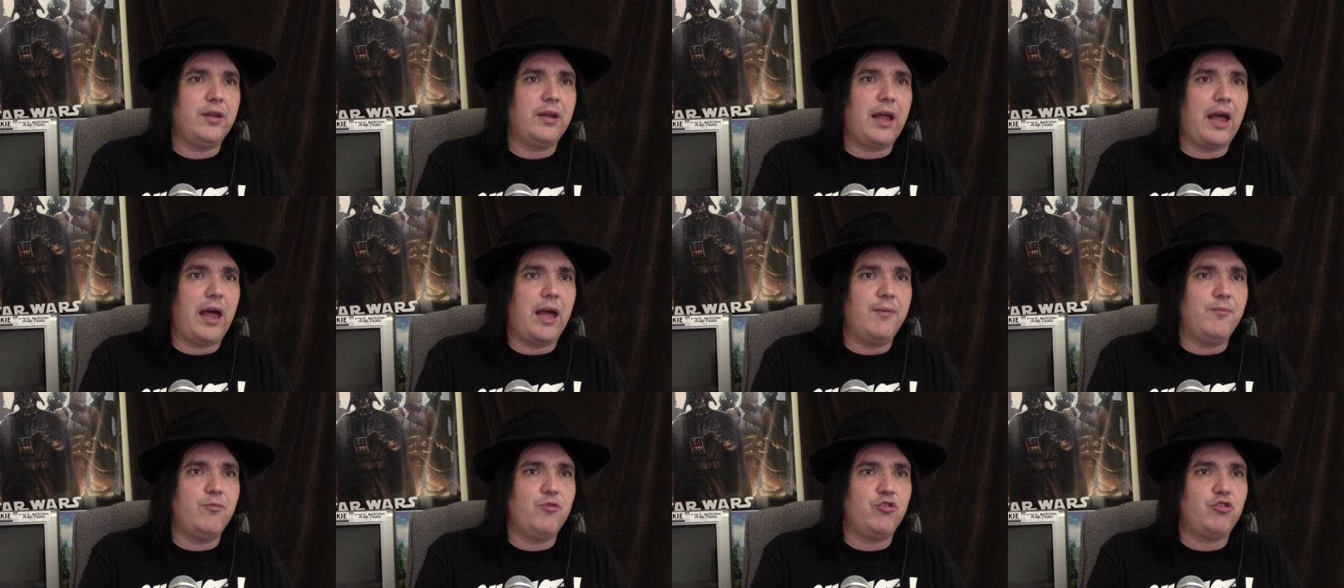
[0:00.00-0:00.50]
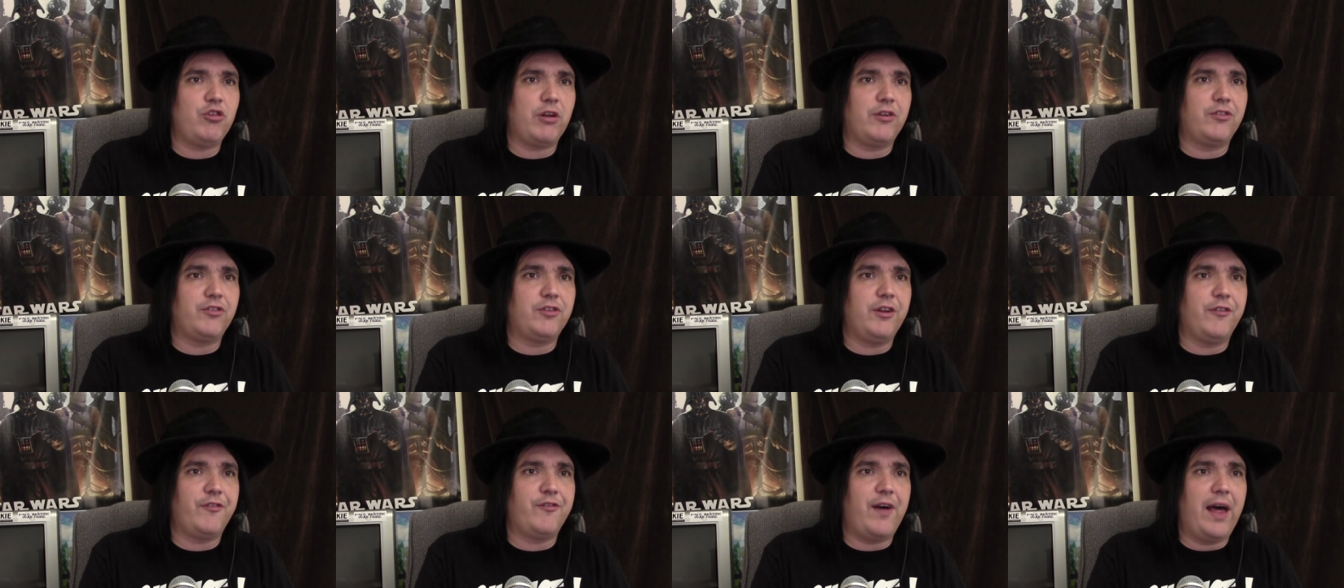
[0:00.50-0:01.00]
I'm
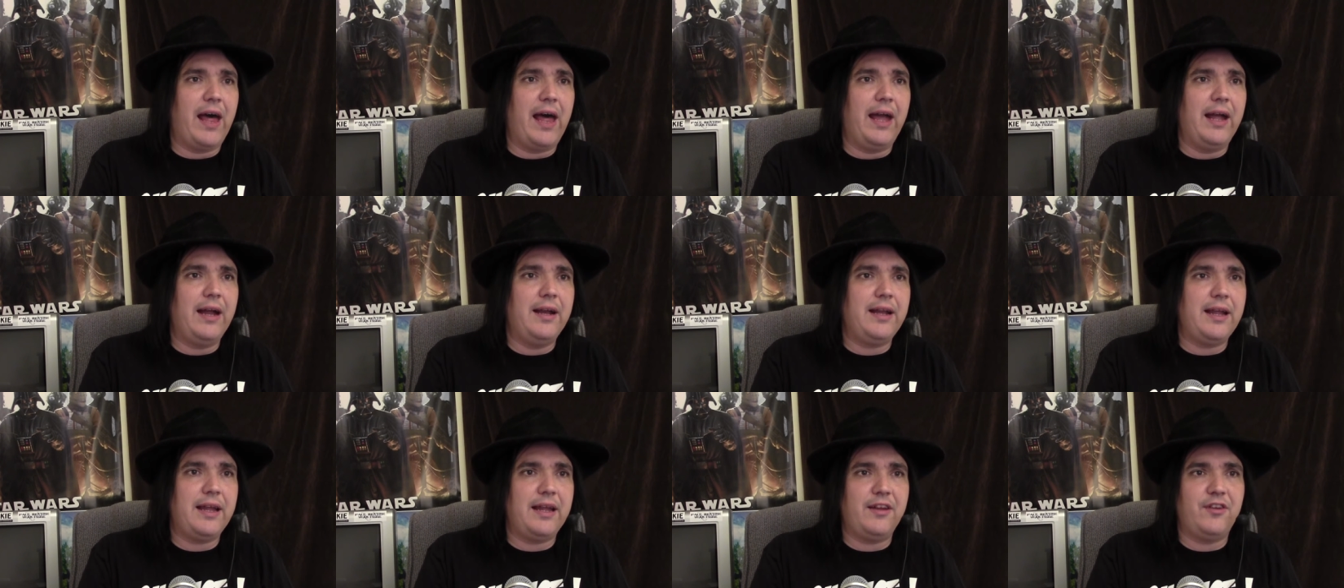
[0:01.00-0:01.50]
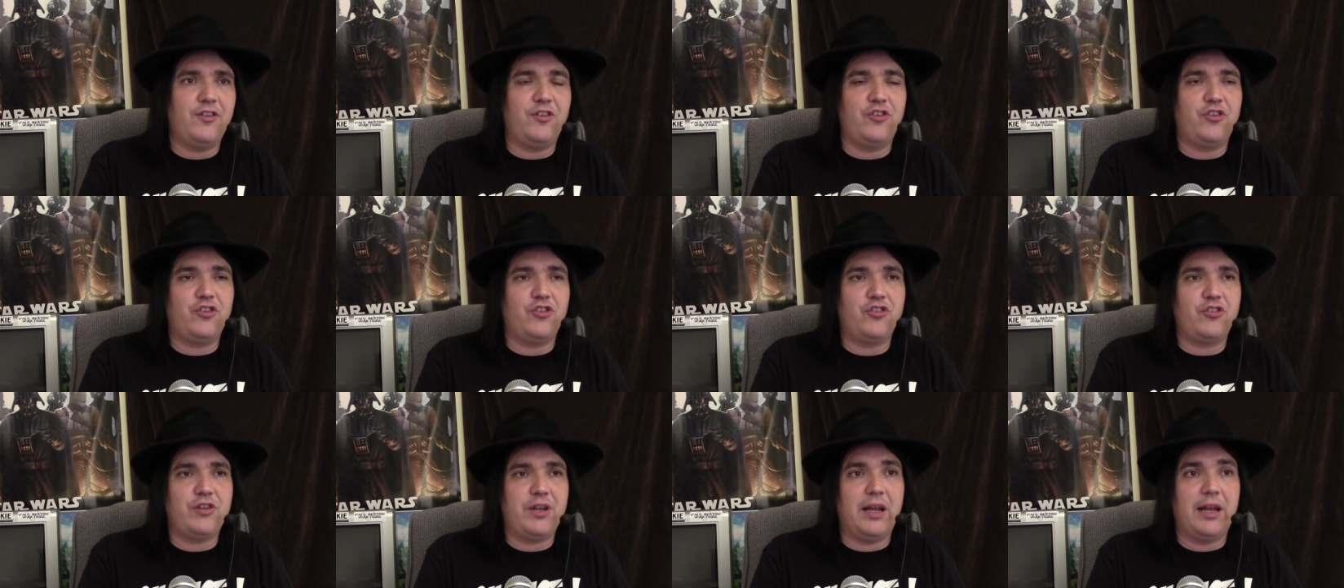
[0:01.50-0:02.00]
justified in
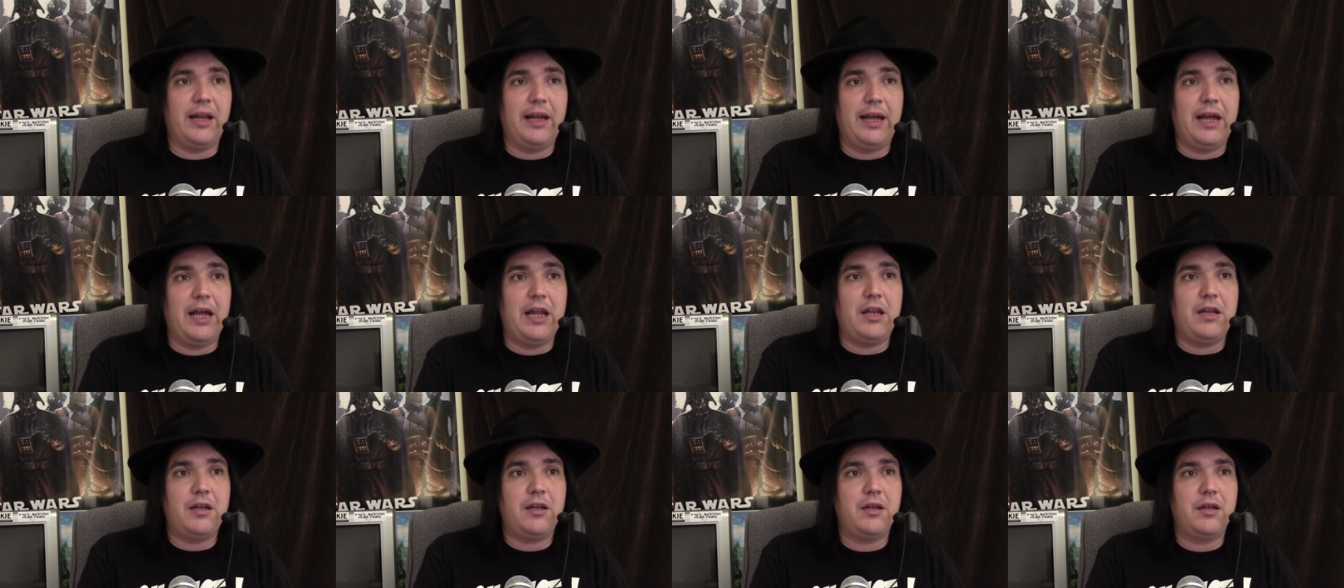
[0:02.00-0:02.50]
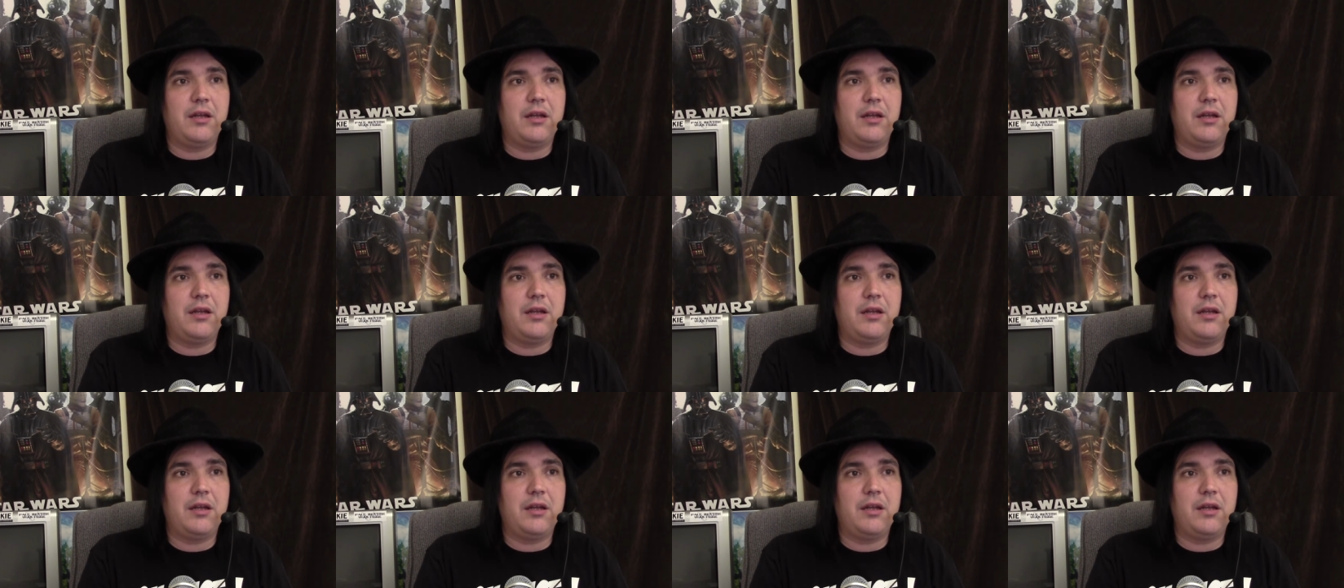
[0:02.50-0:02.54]
stealing it?